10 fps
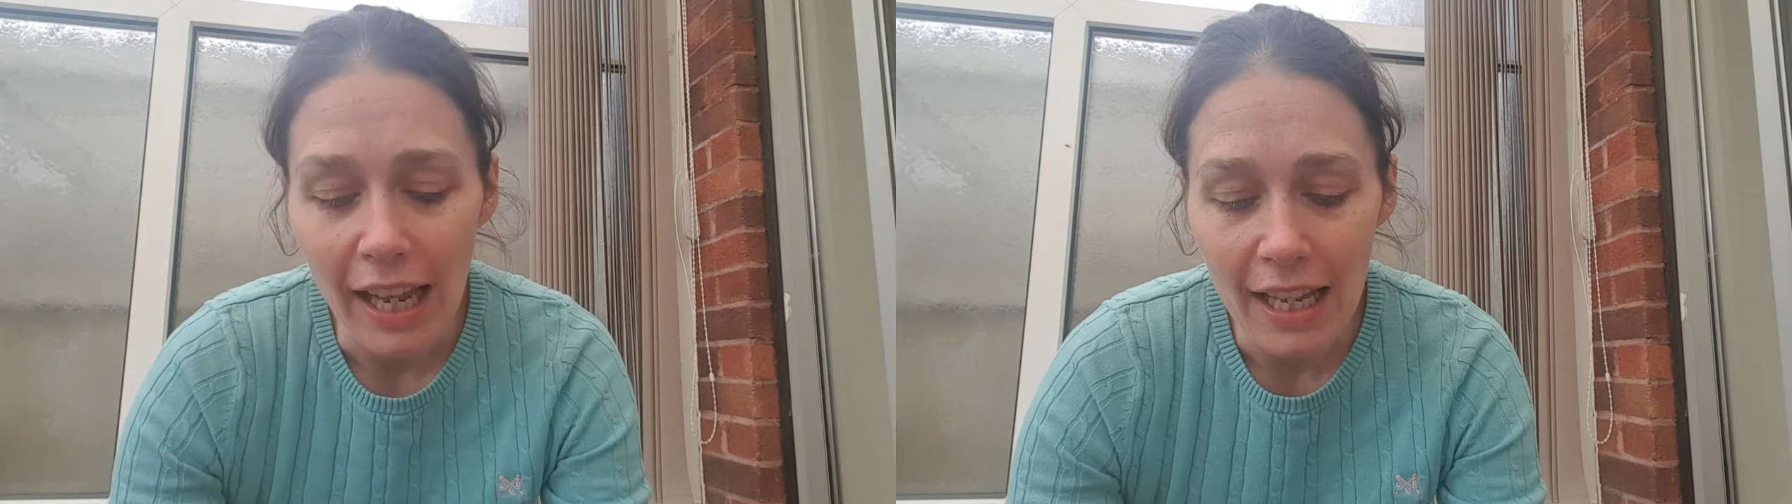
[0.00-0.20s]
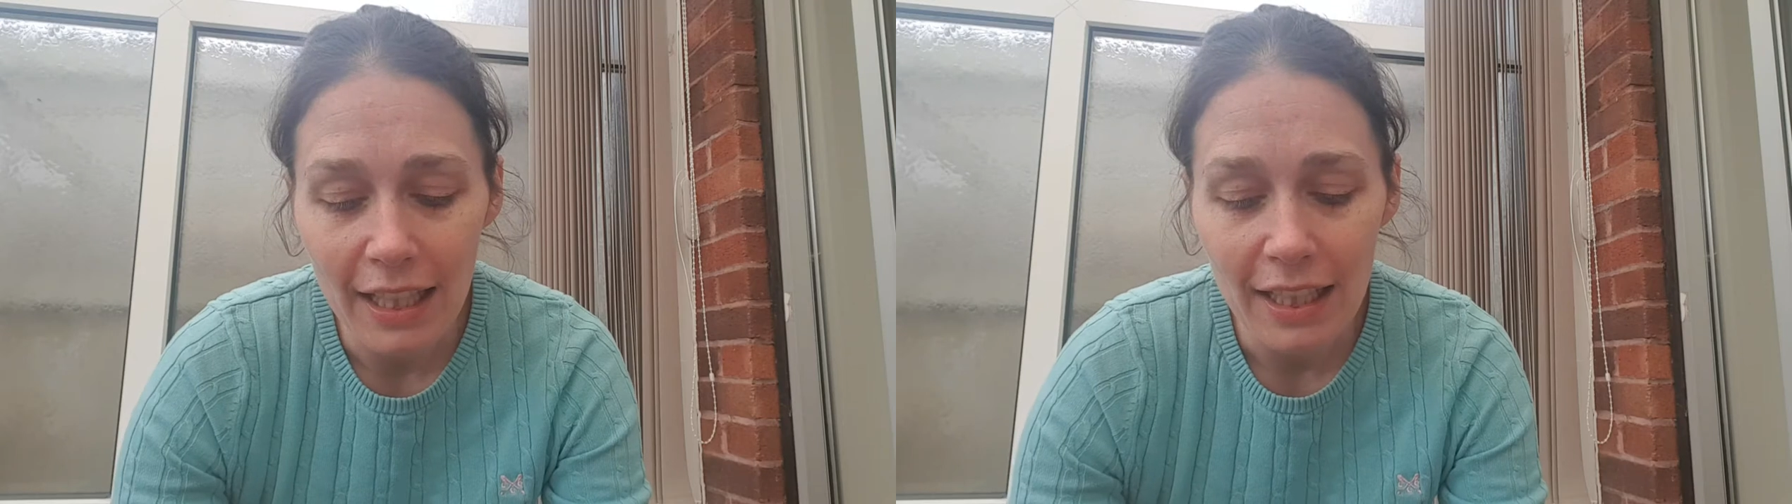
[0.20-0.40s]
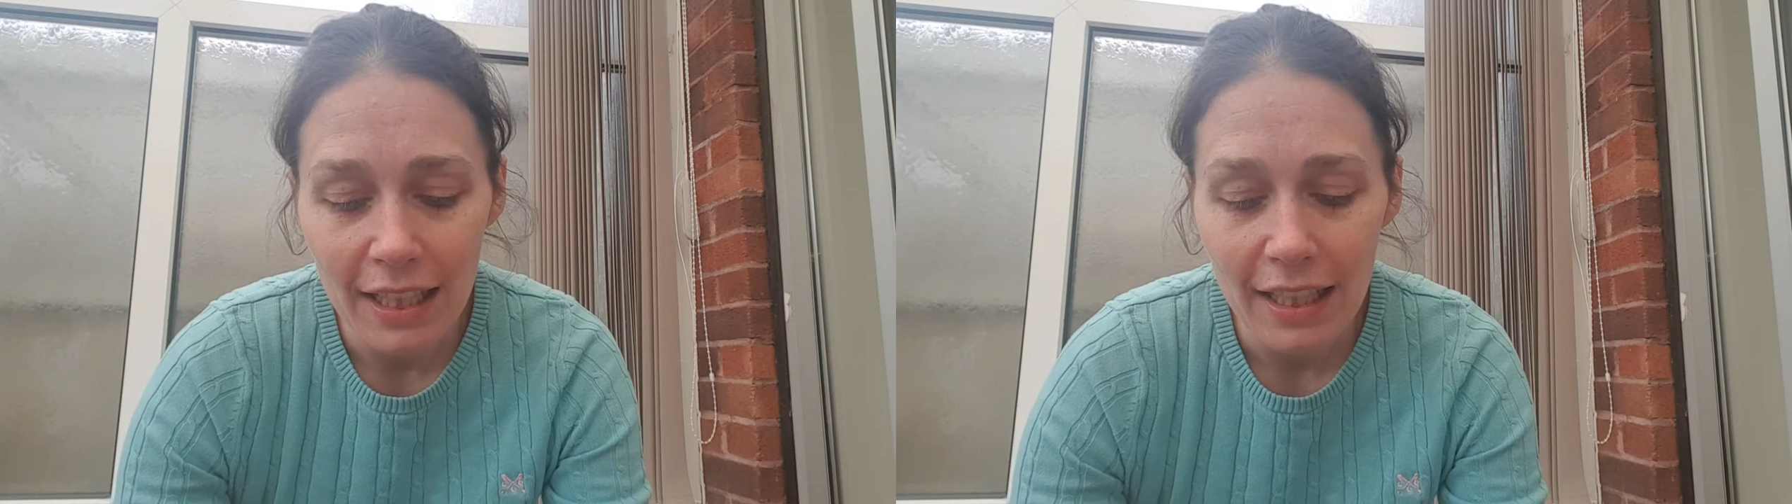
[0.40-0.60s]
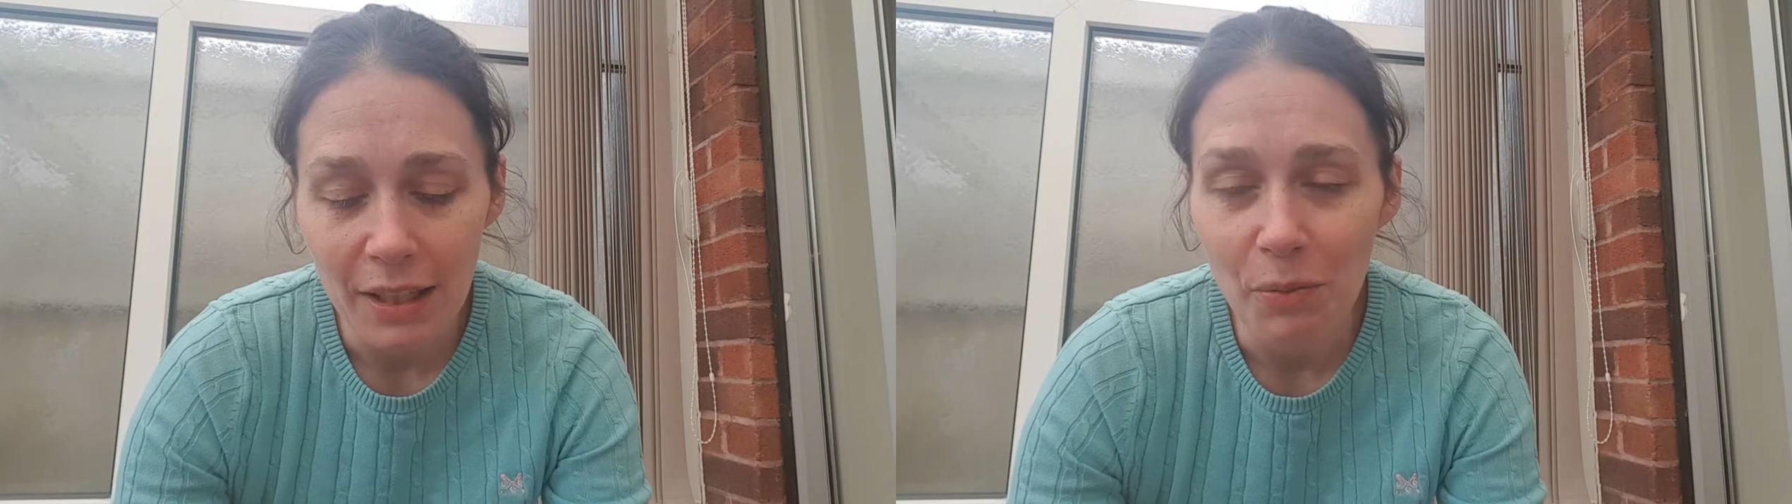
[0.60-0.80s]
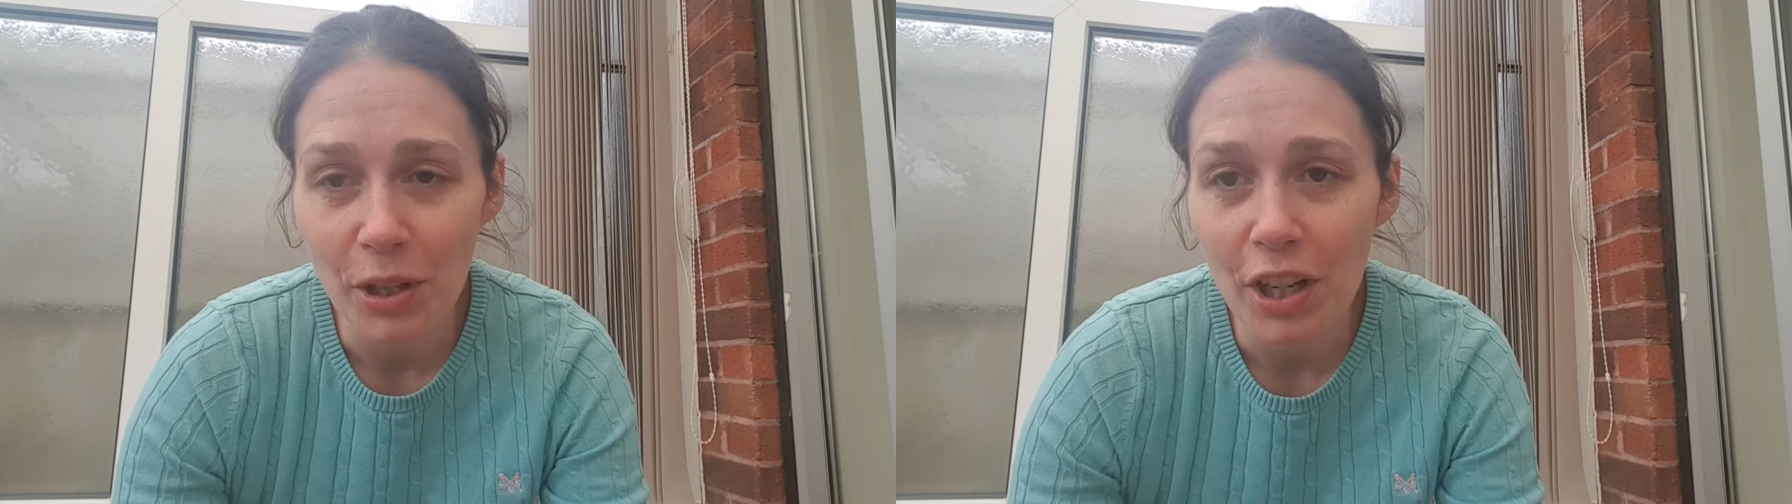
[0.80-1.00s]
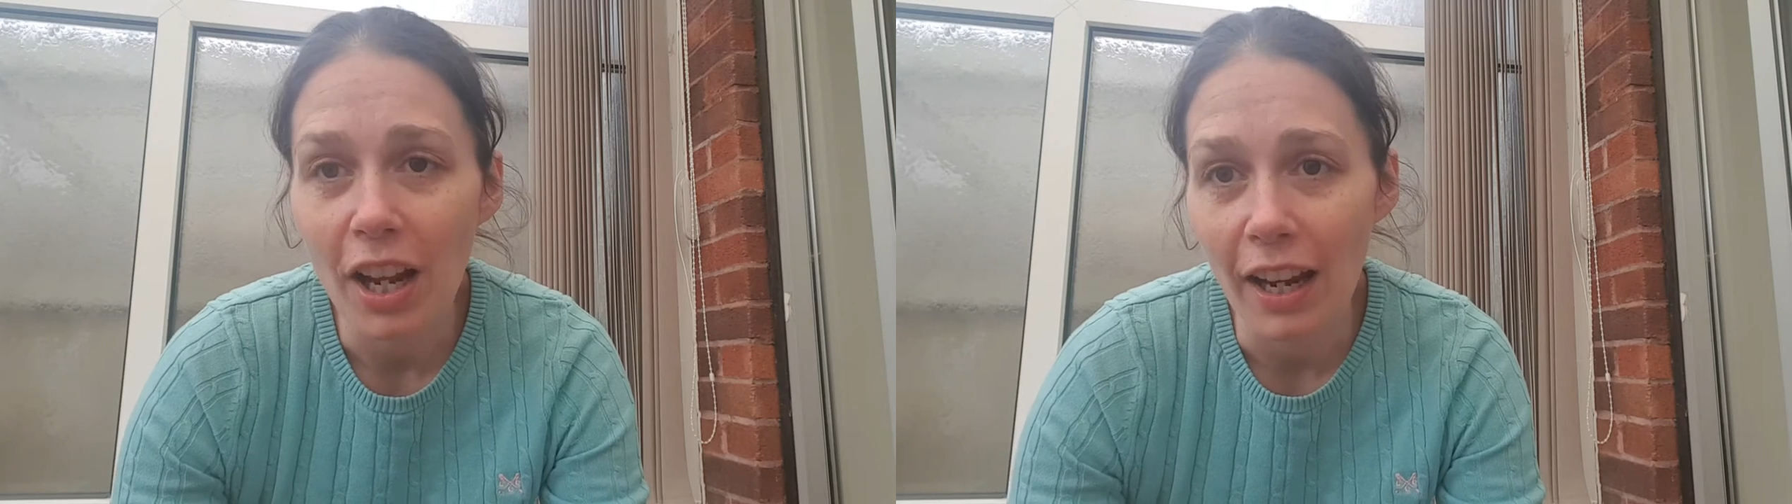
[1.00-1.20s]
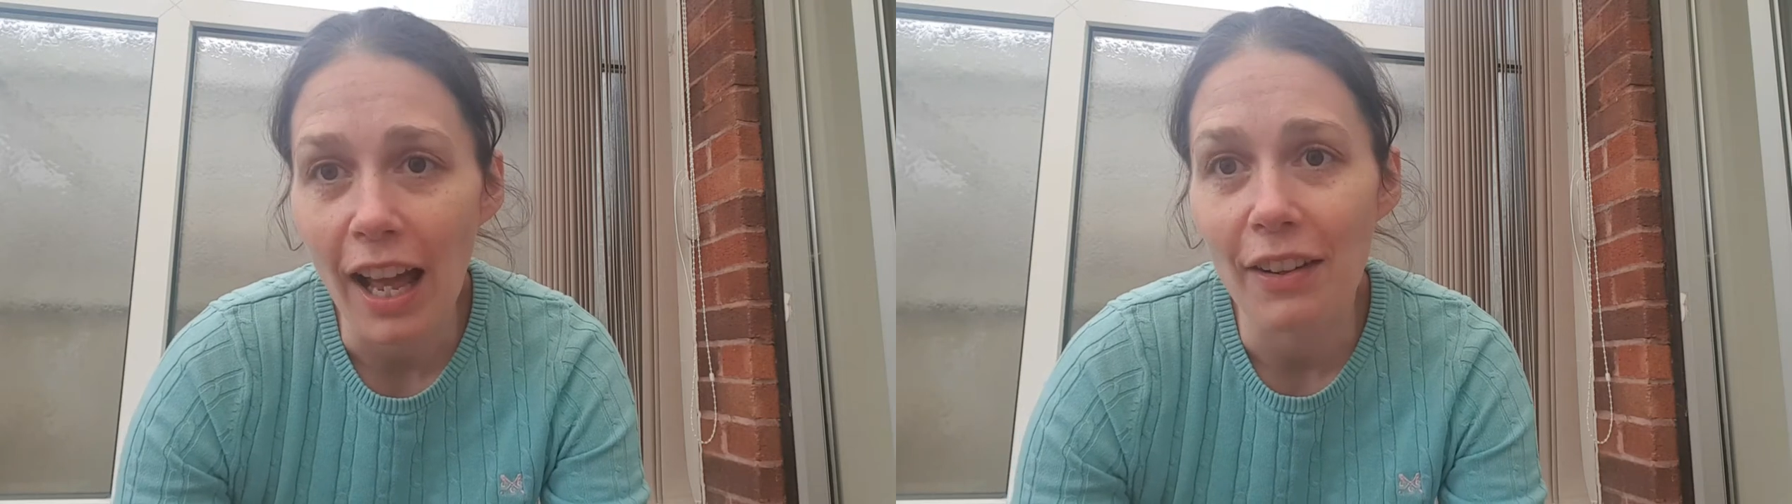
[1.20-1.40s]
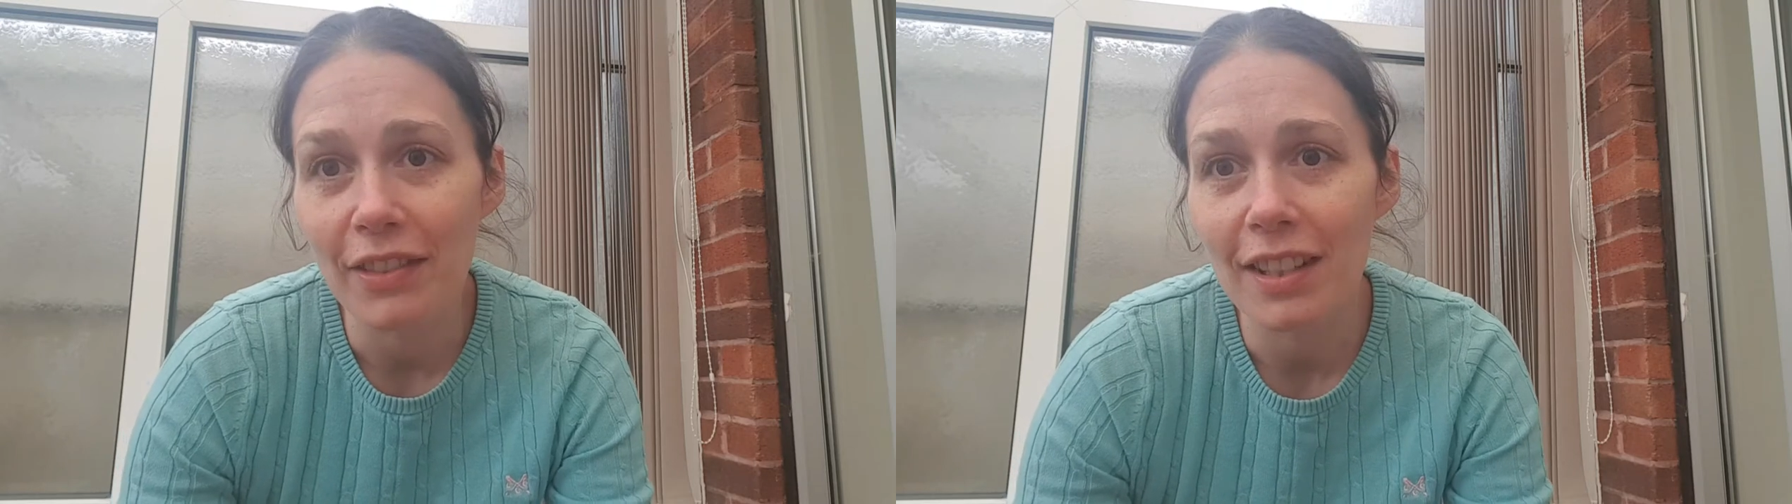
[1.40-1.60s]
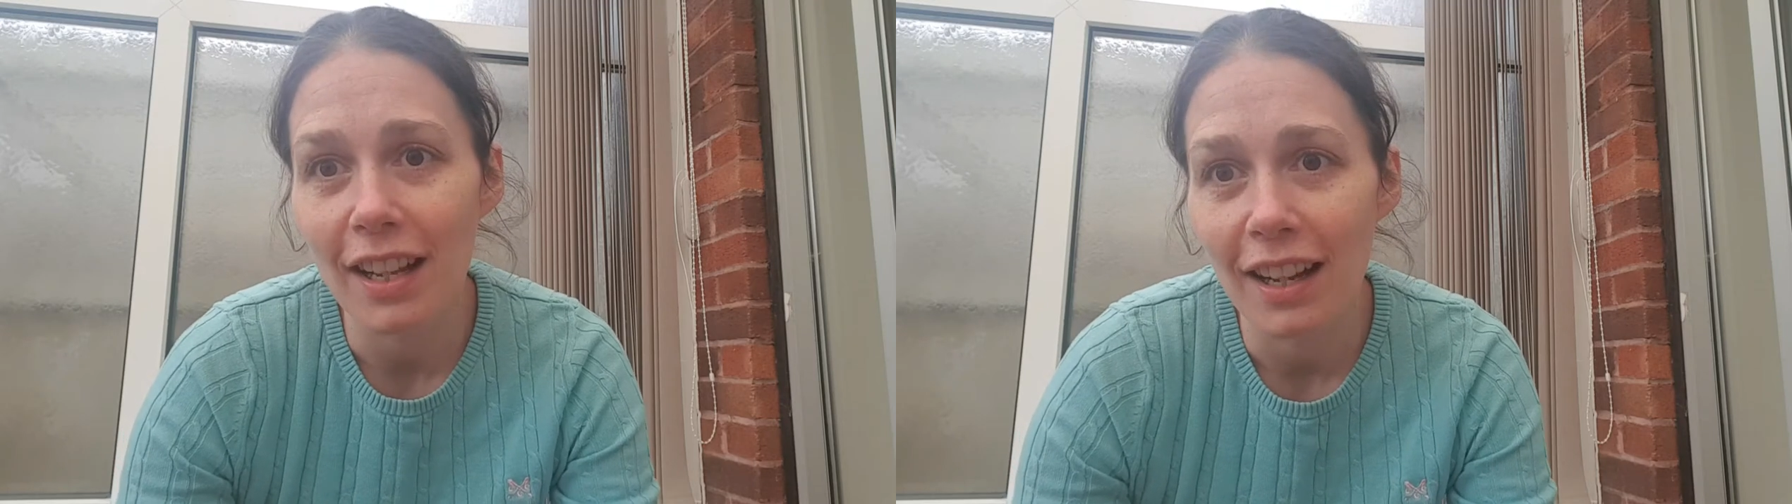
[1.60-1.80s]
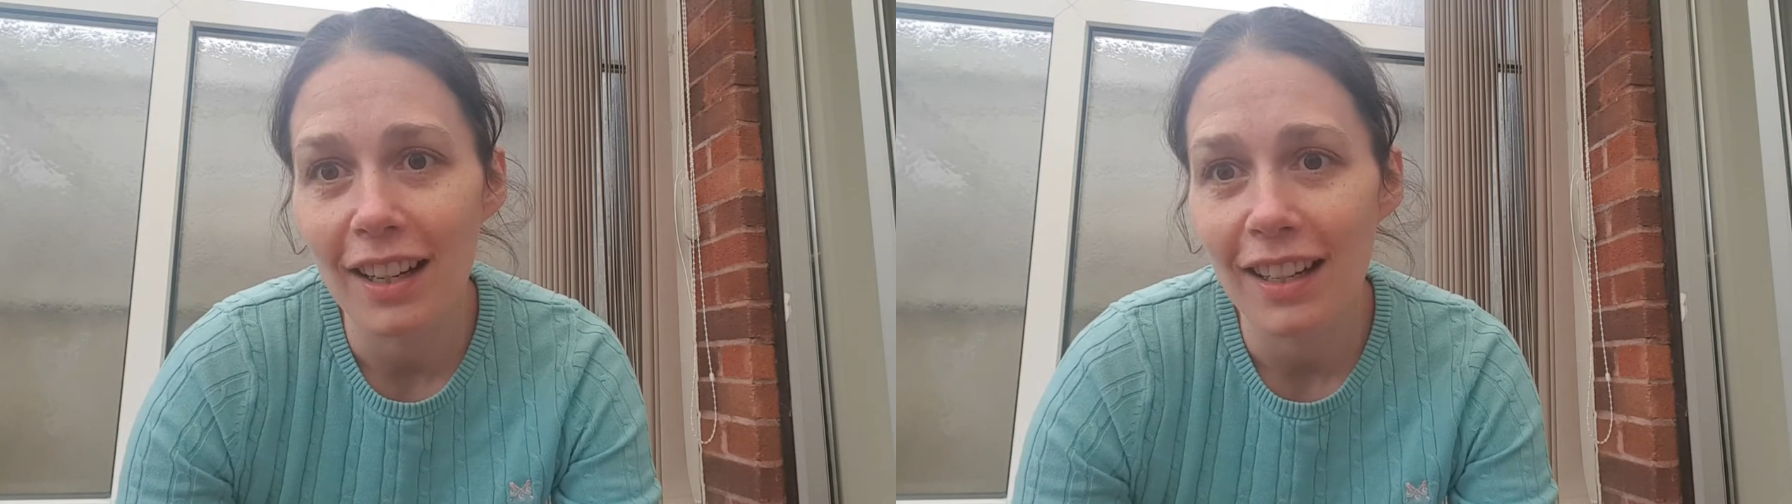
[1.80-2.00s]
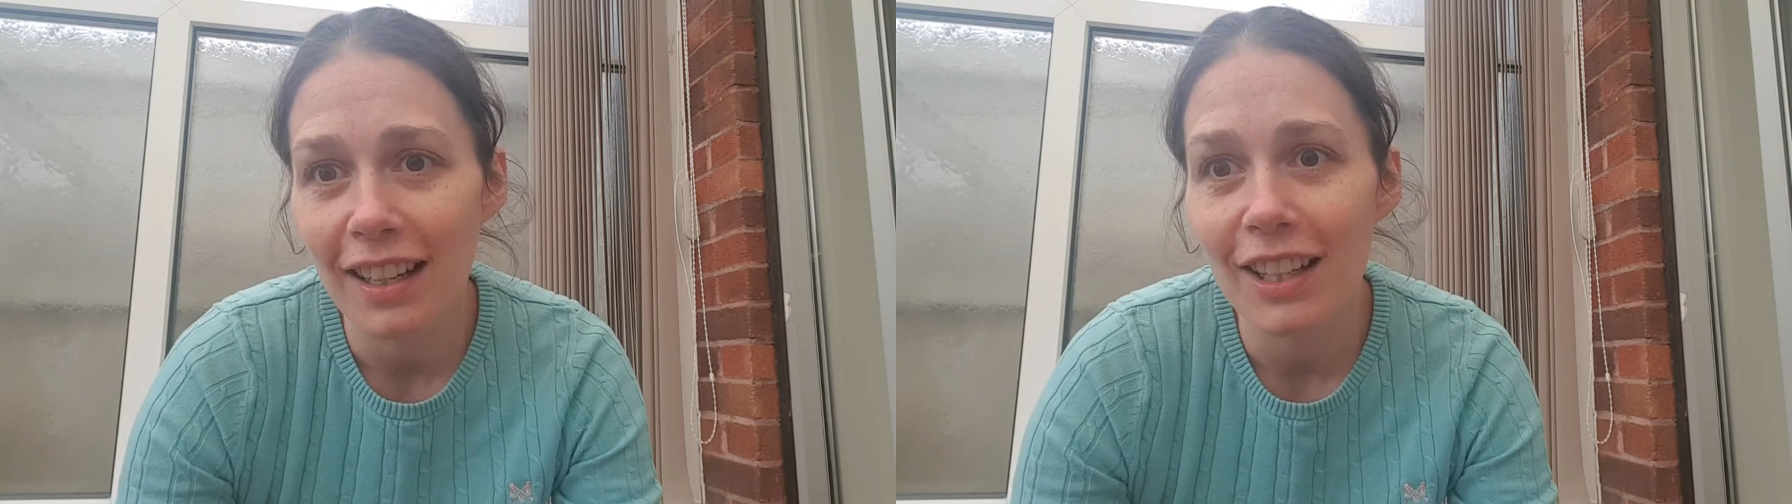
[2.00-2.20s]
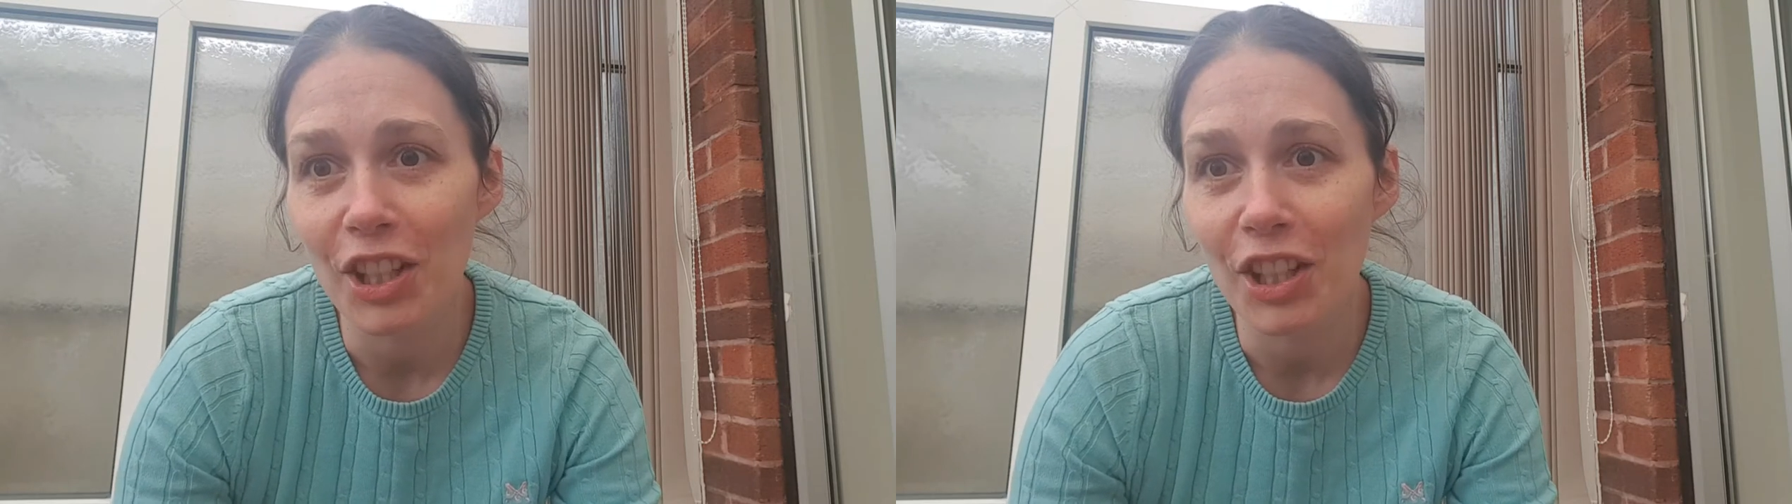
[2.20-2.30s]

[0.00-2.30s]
is we're gonna have to start